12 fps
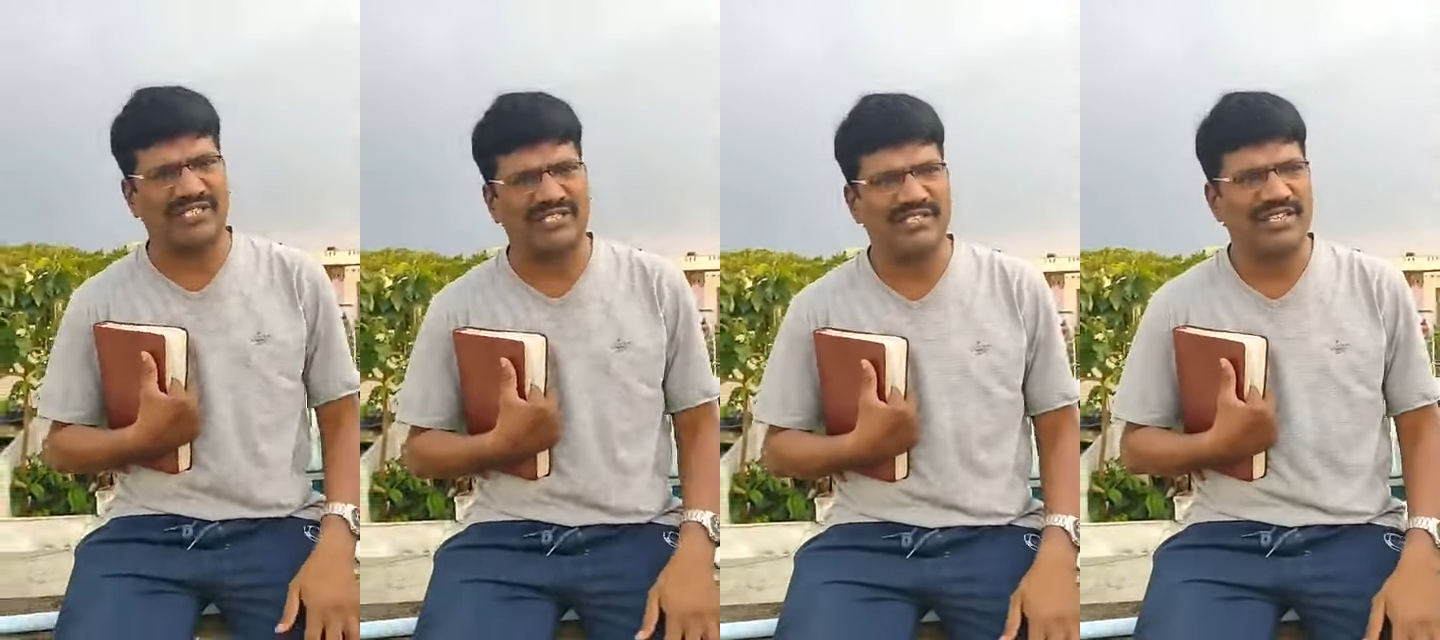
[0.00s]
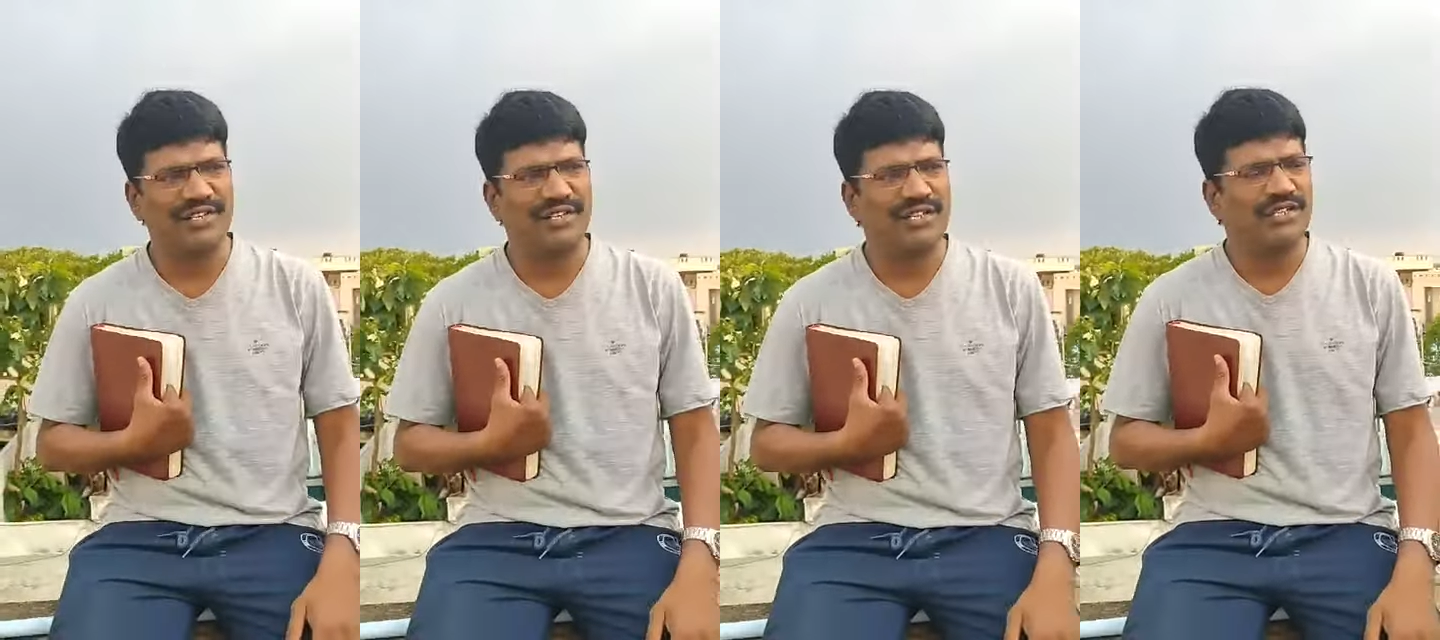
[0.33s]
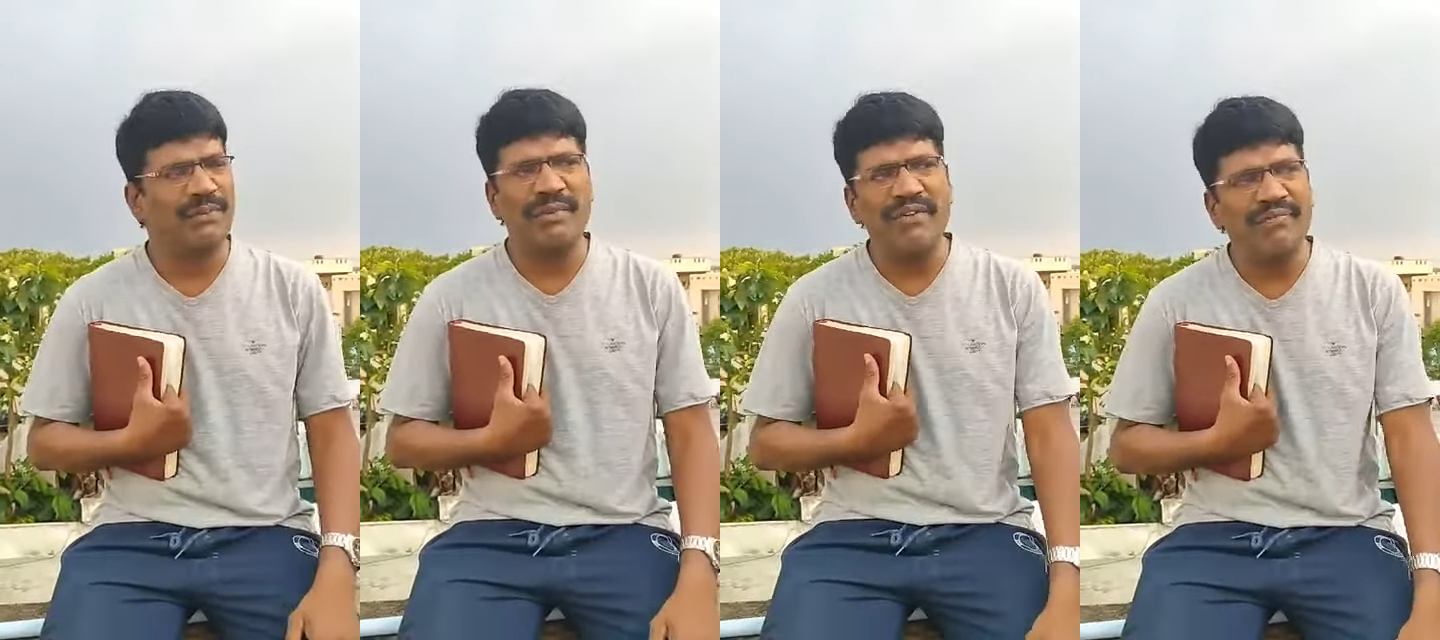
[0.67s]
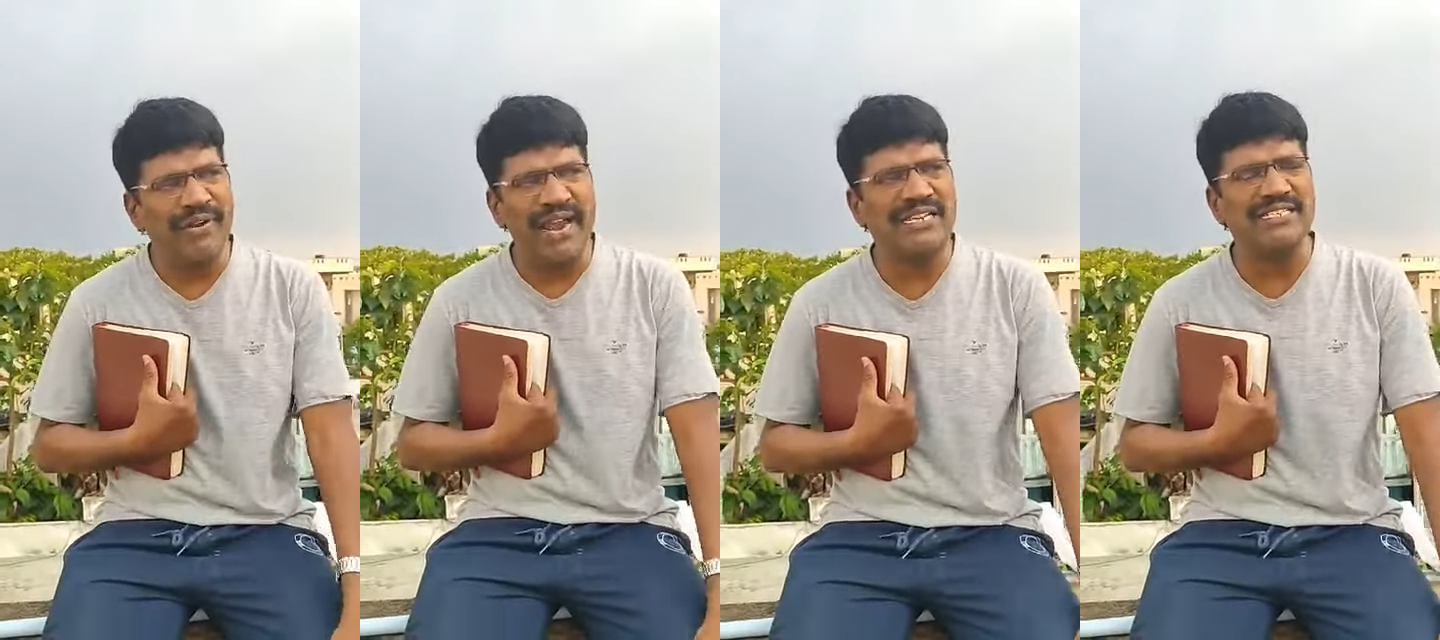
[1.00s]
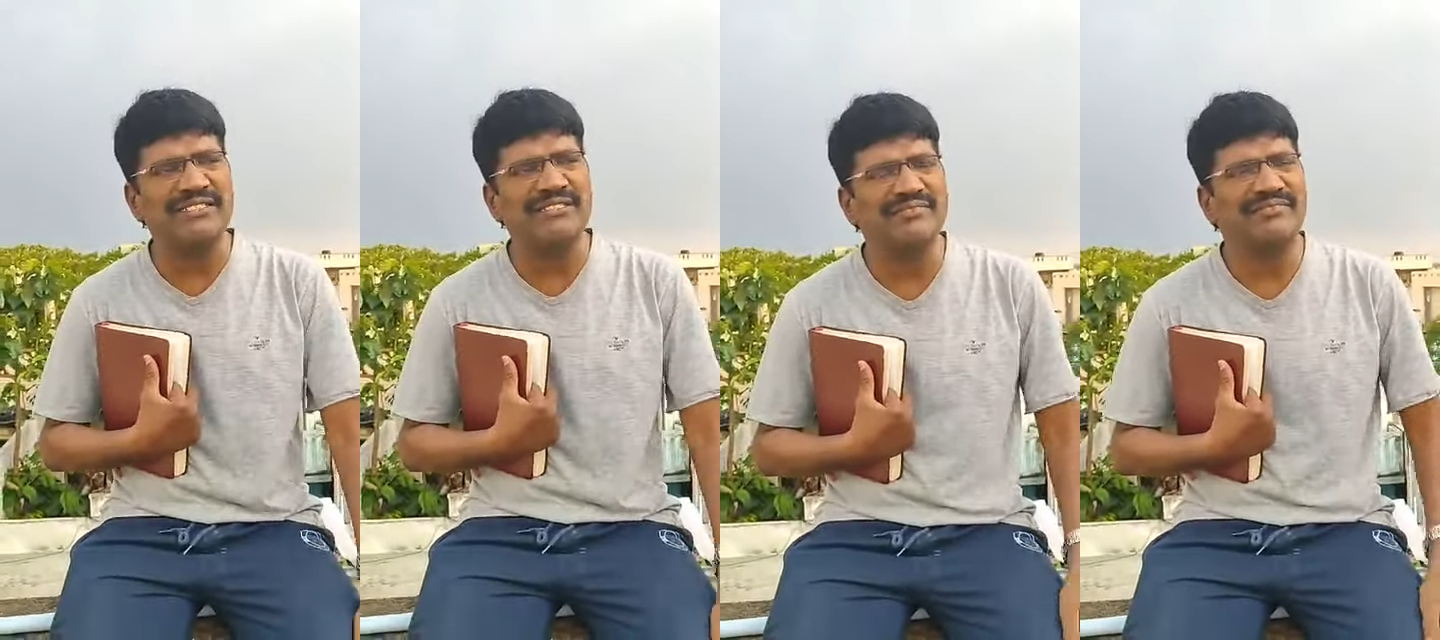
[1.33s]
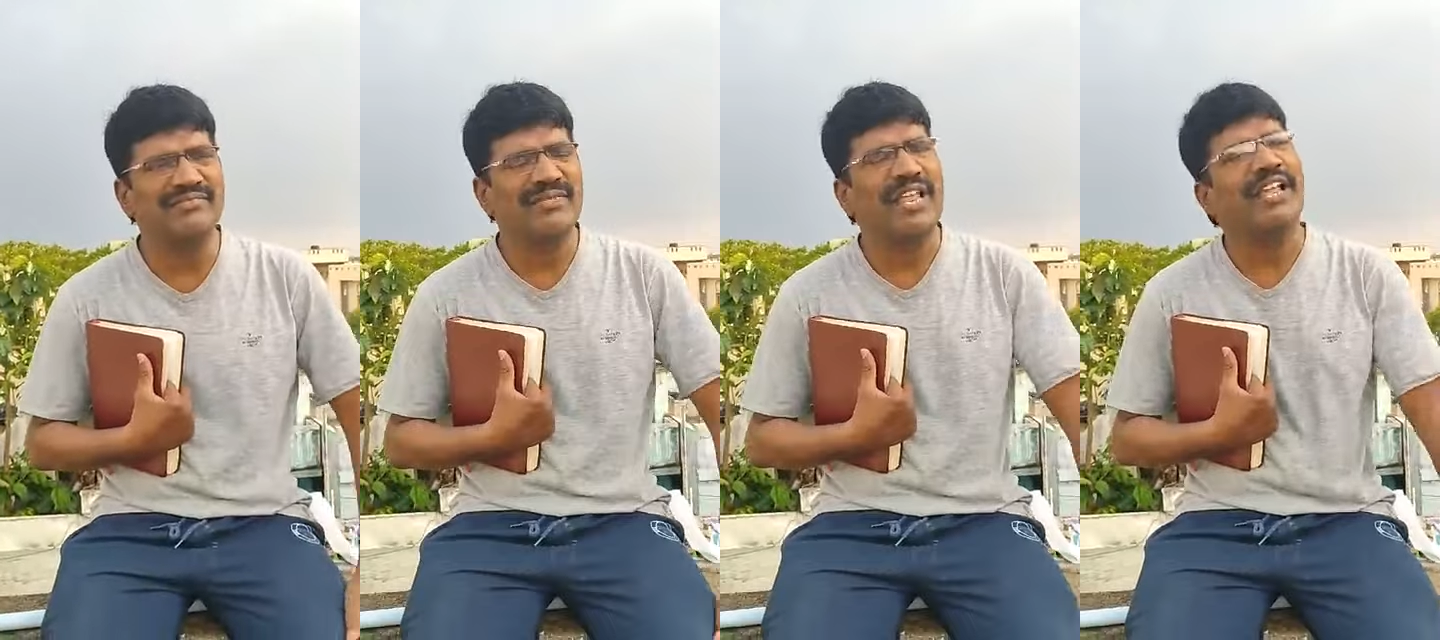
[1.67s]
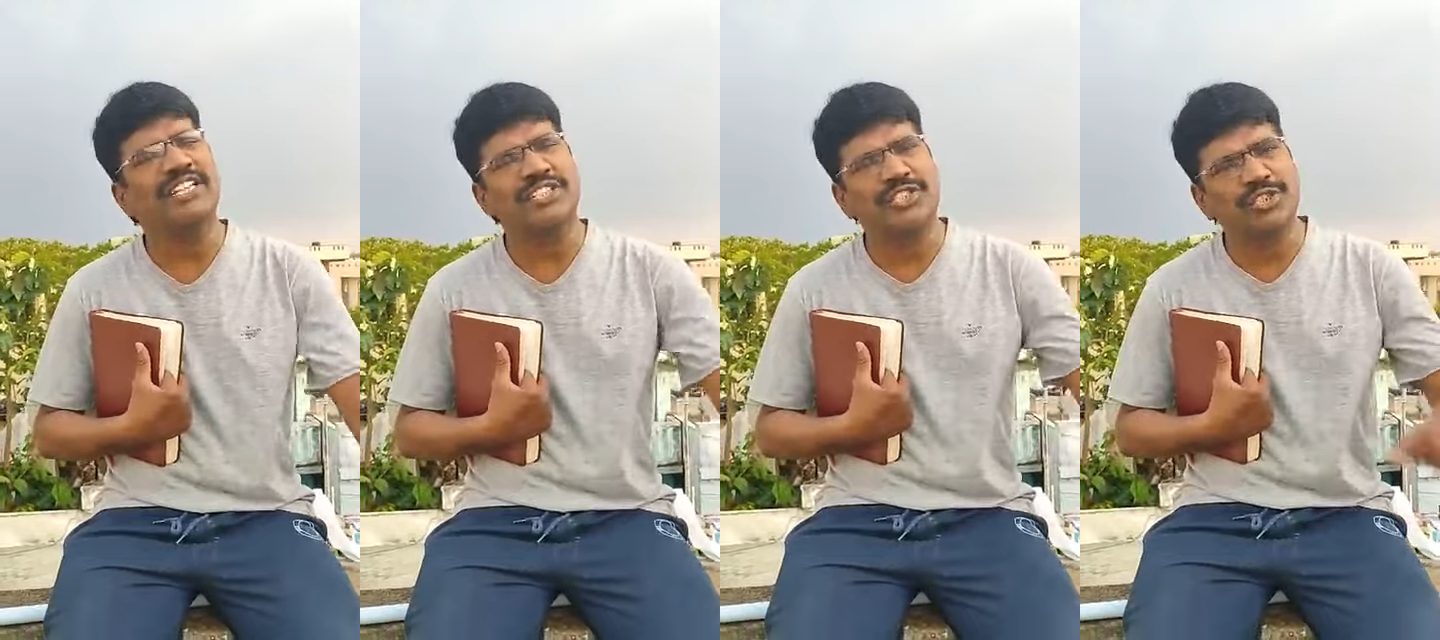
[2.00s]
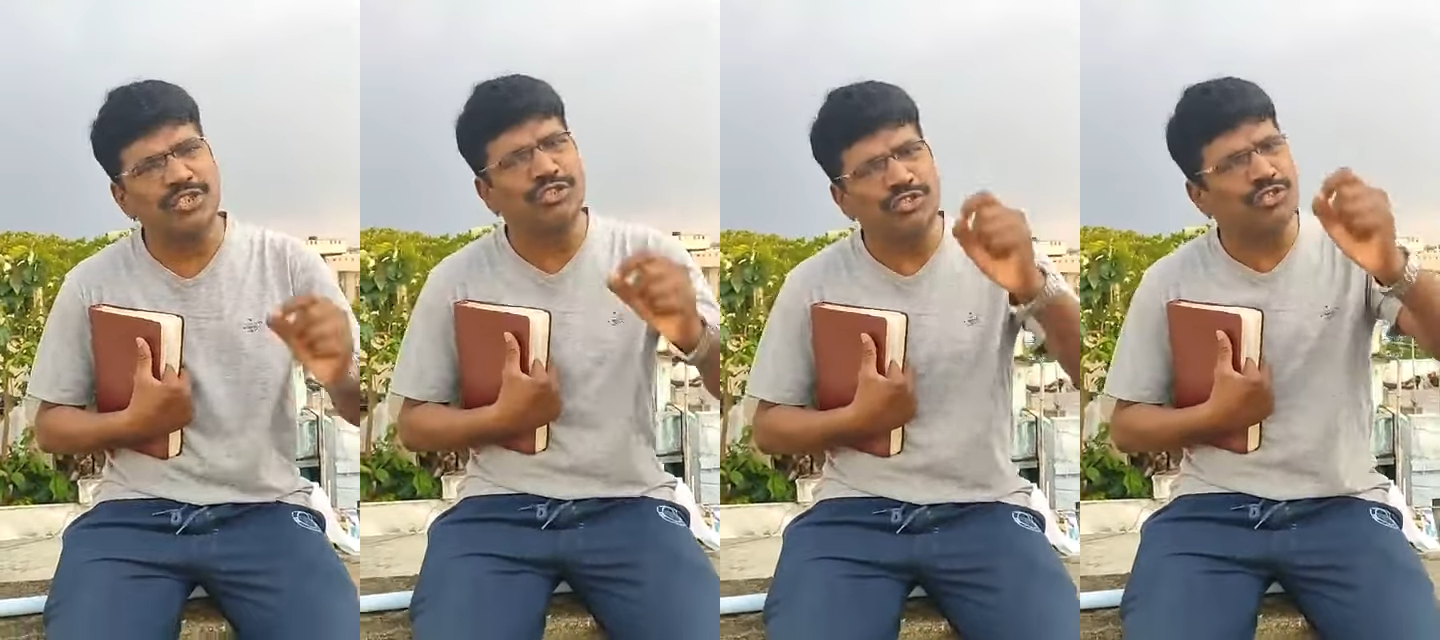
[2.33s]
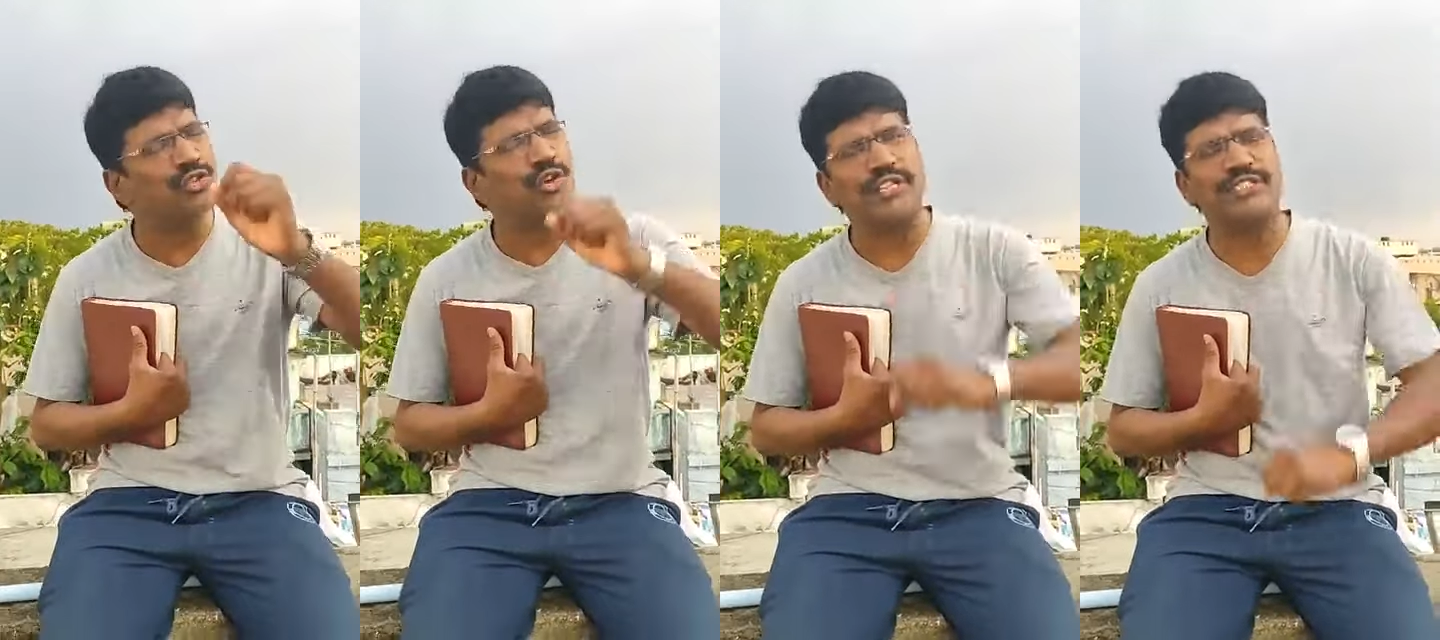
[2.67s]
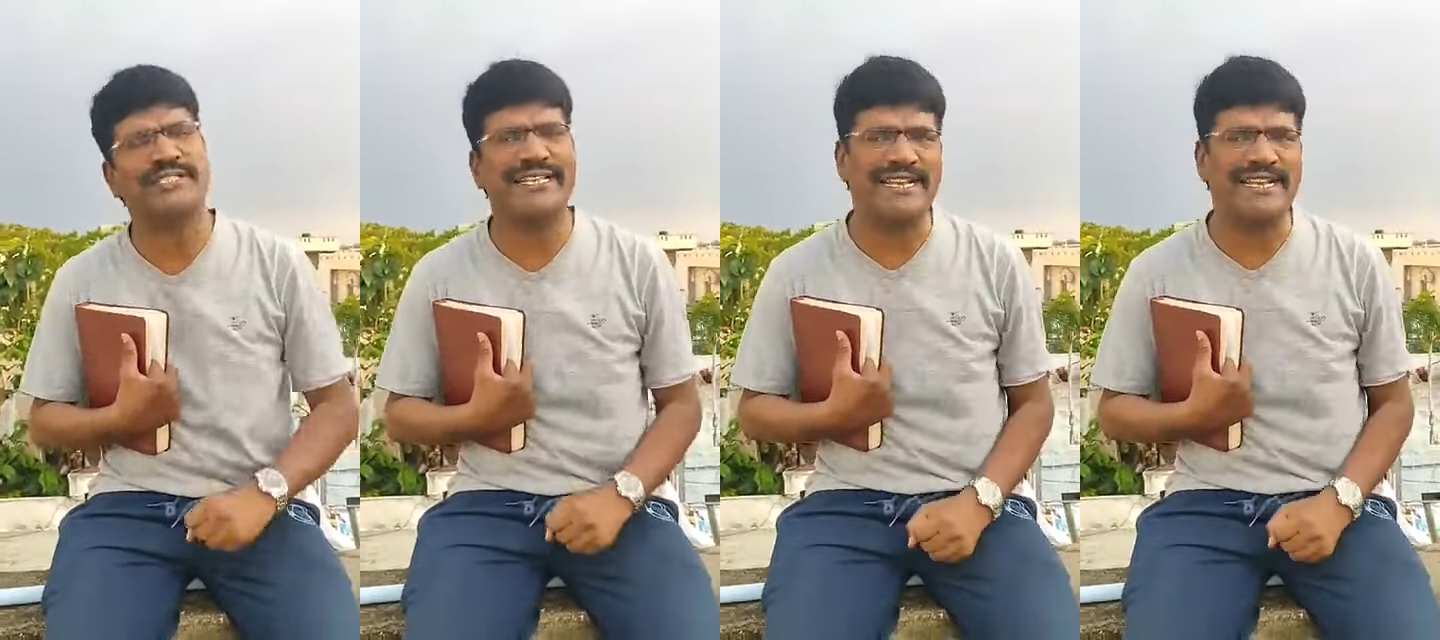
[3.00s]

So my friends, it is good to sow the seed